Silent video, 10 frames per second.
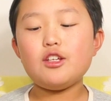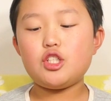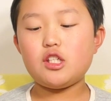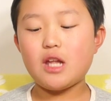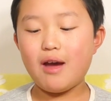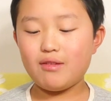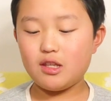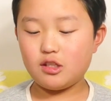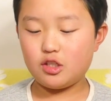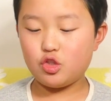she's having
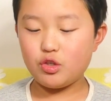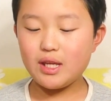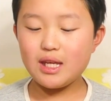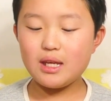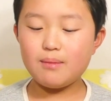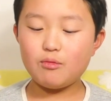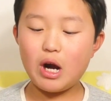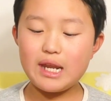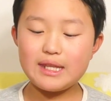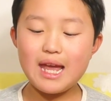this dream
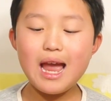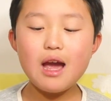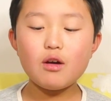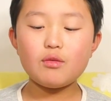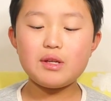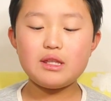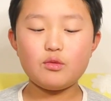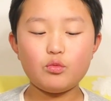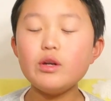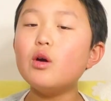right now in the
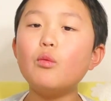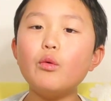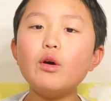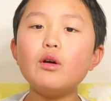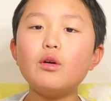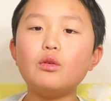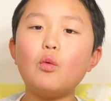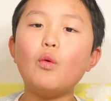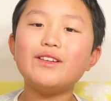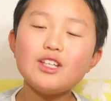real
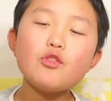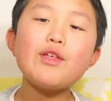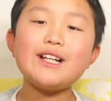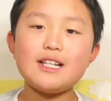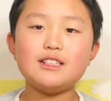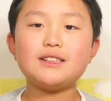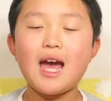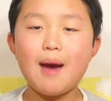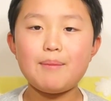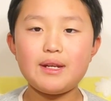world, what do you think is
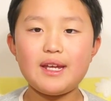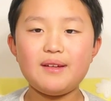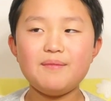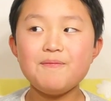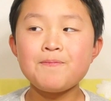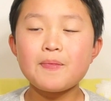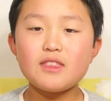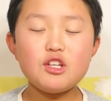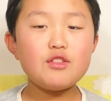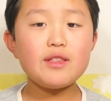happening?
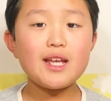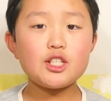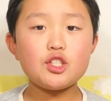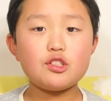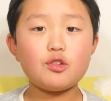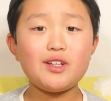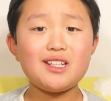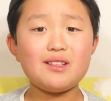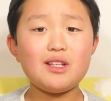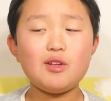do you think that she's going
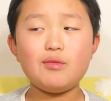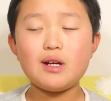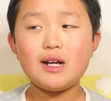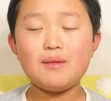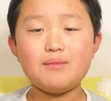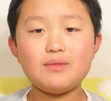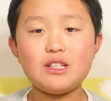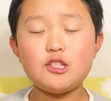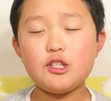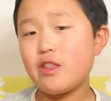to,
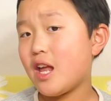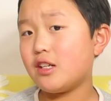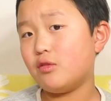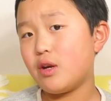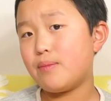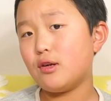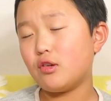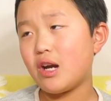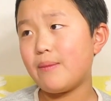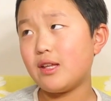um, do you think that her
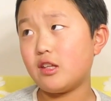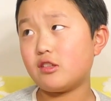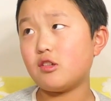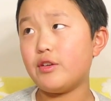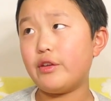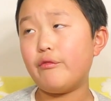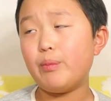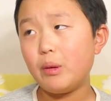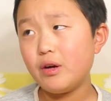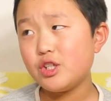reprogramming is going to
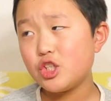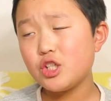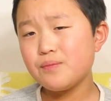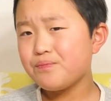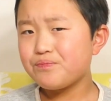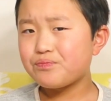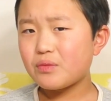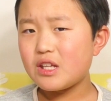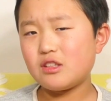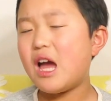purge?
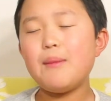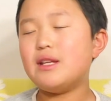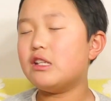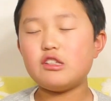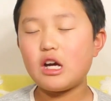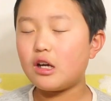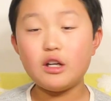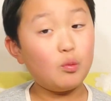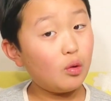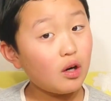Is I mean, it's not going
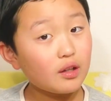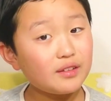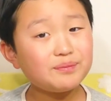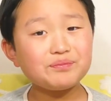to work?